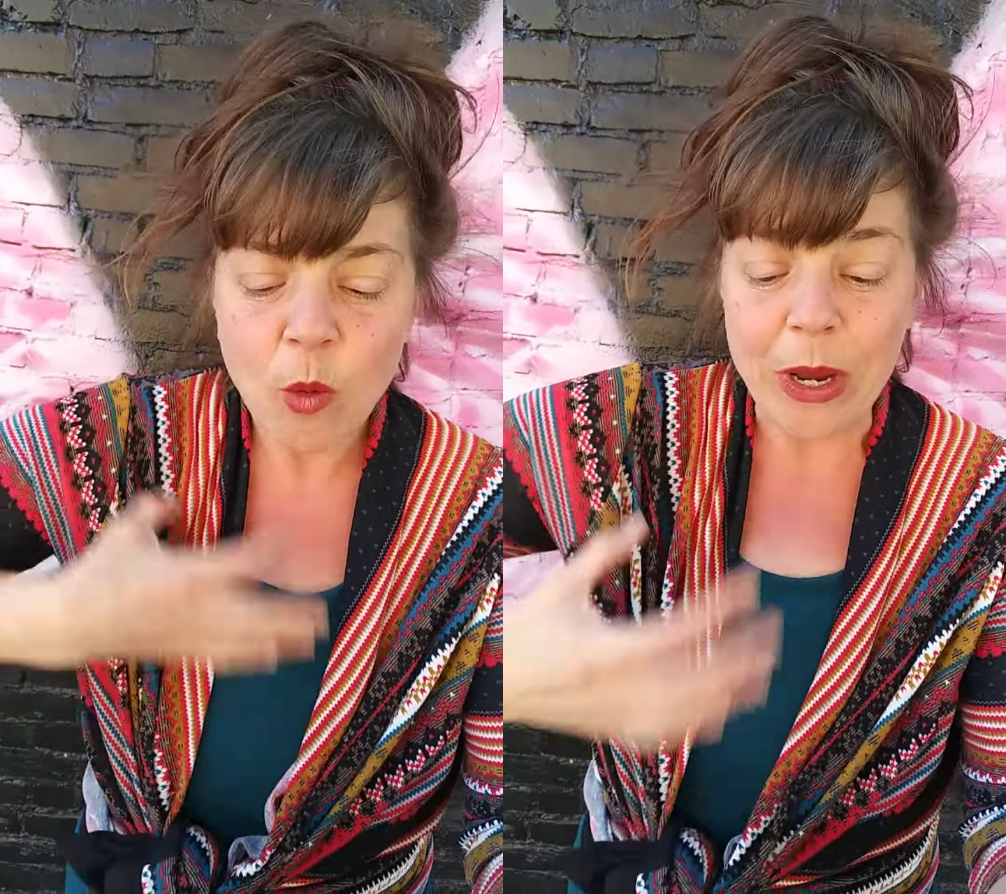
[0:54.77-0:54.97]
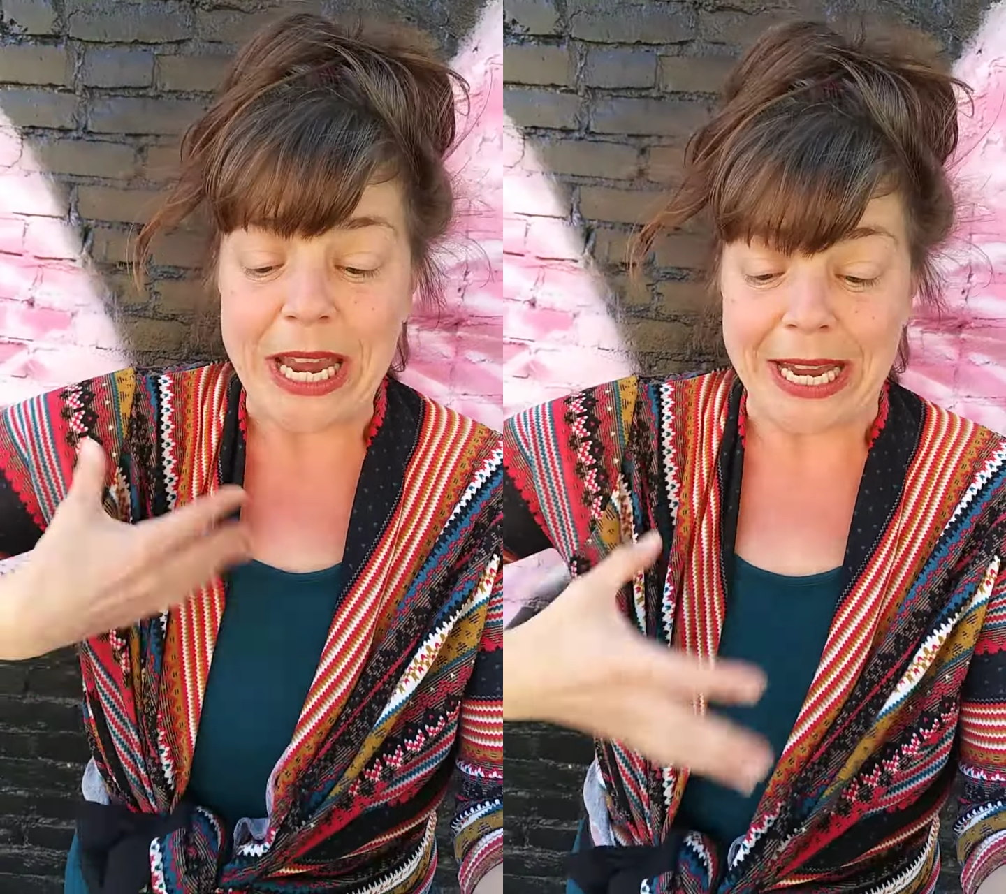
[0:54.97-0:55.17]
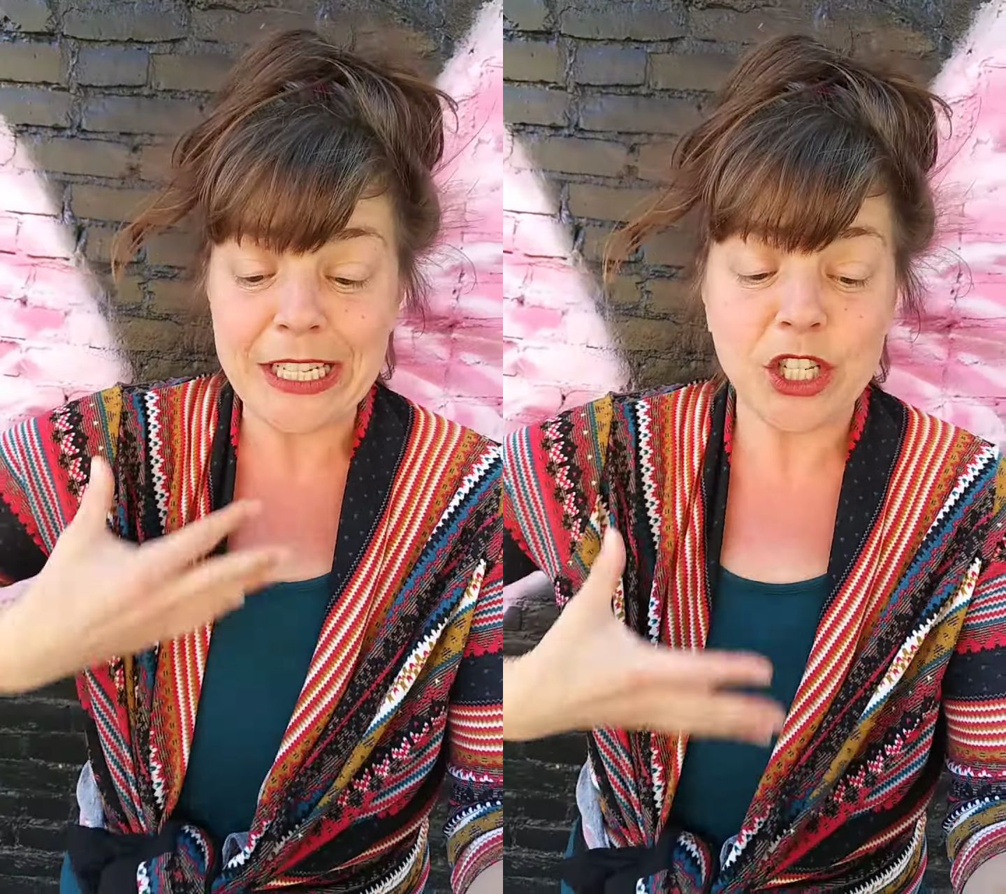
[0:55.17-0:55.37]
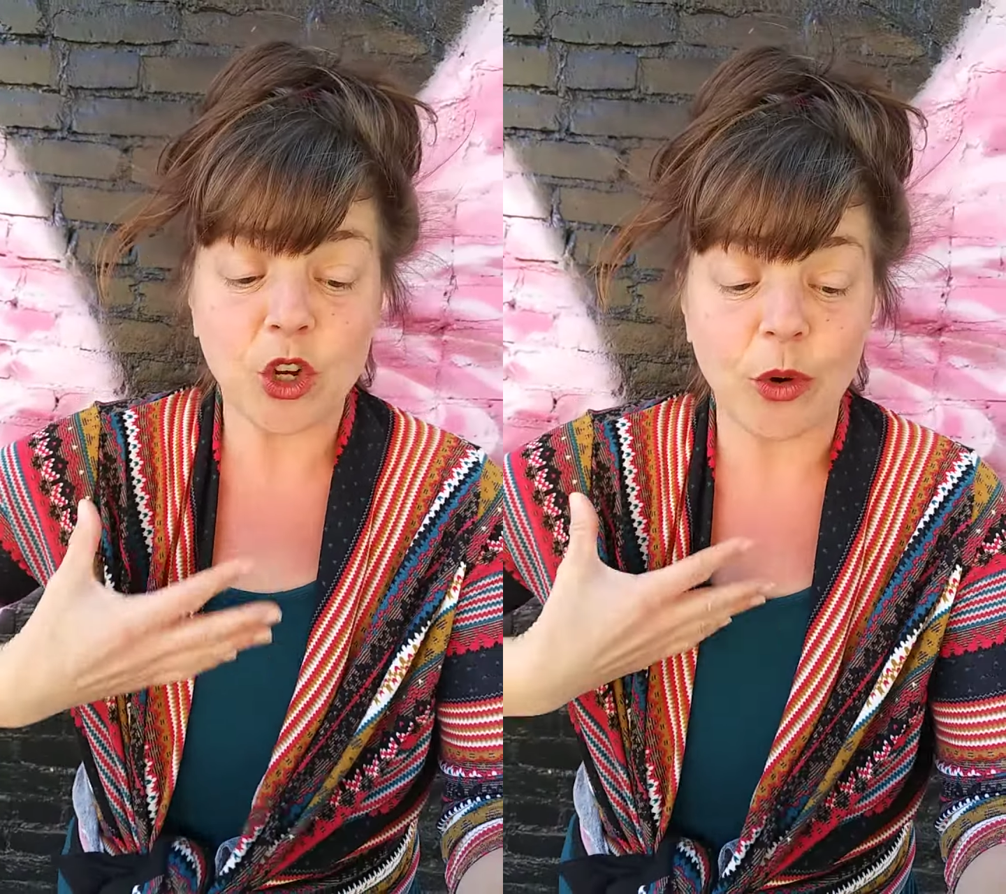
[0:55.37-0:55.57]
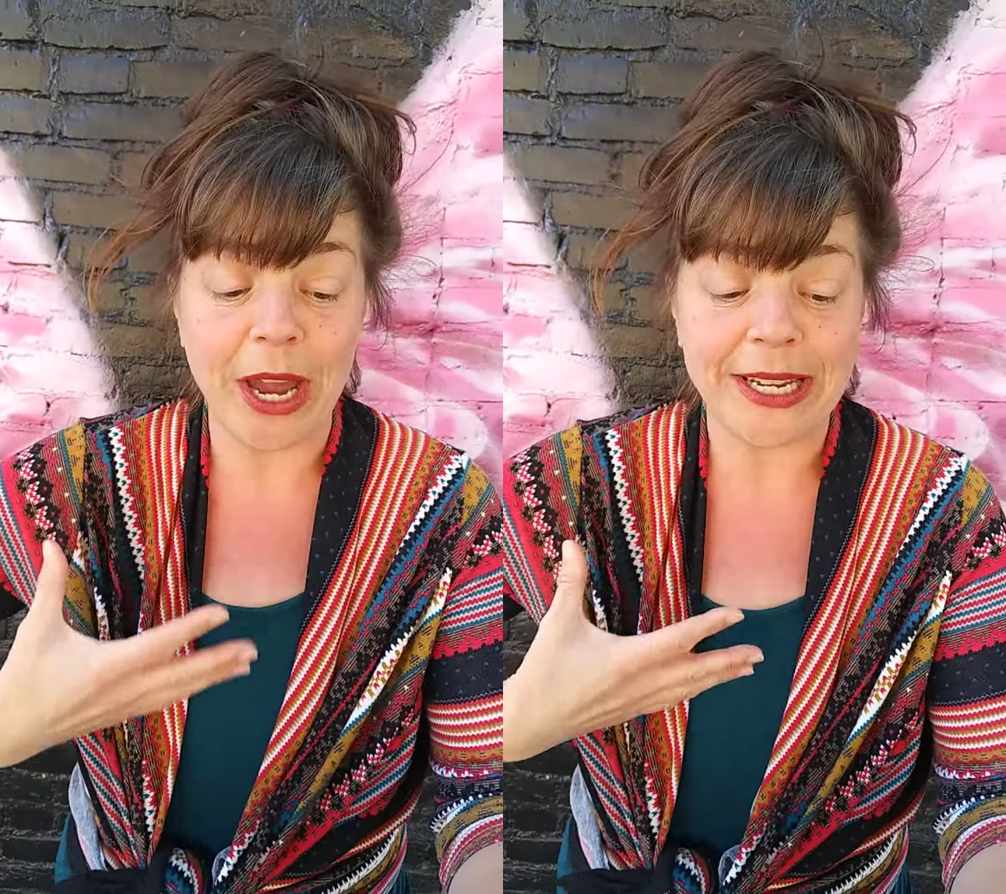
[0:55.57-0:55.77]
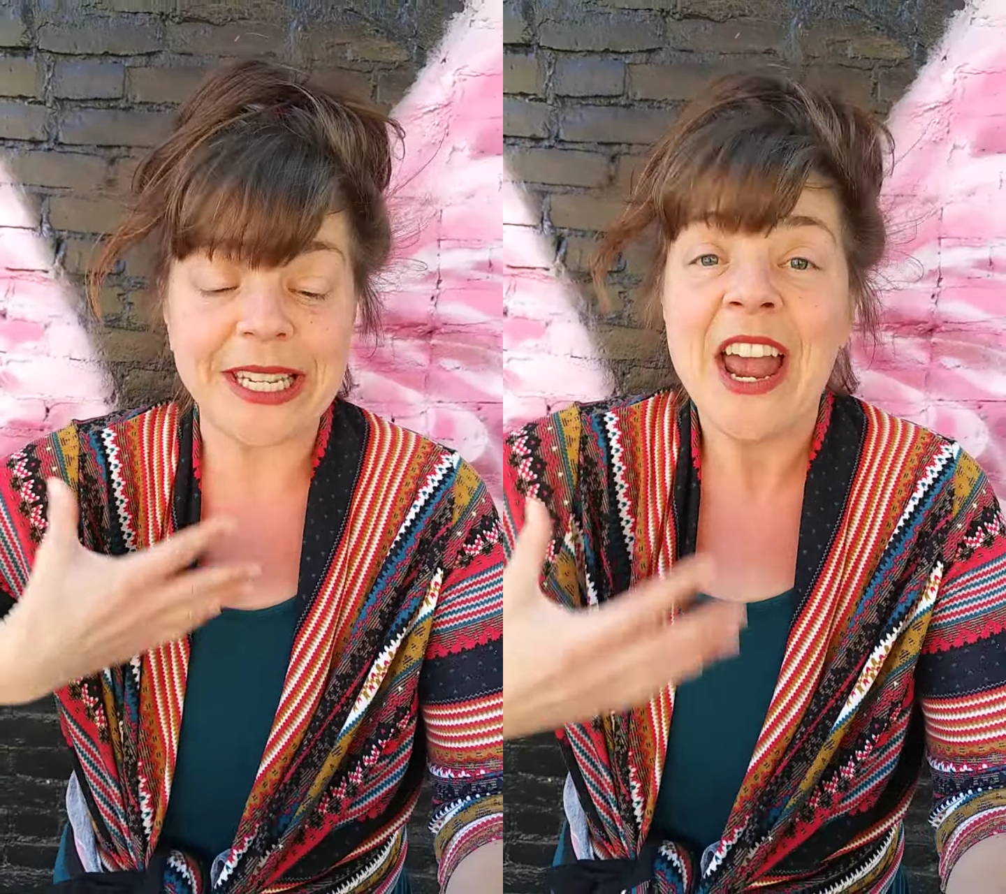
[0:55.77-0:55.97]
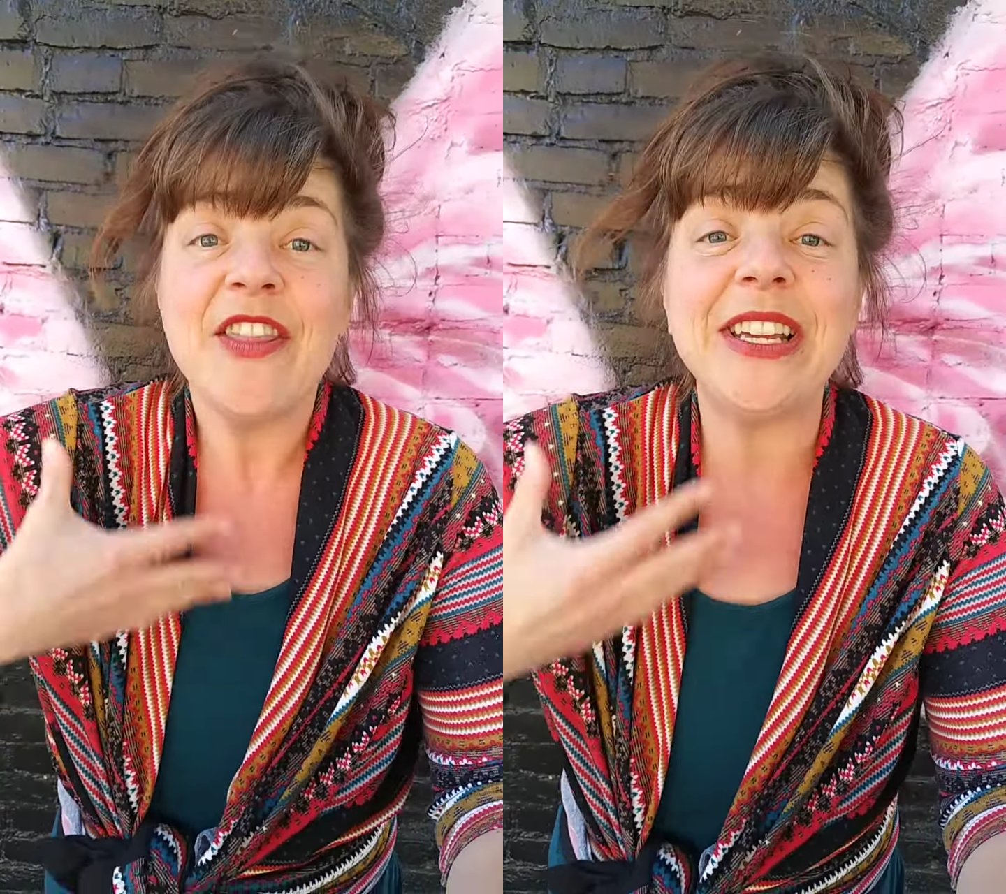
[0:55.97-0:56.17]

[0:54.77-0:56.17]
We integrate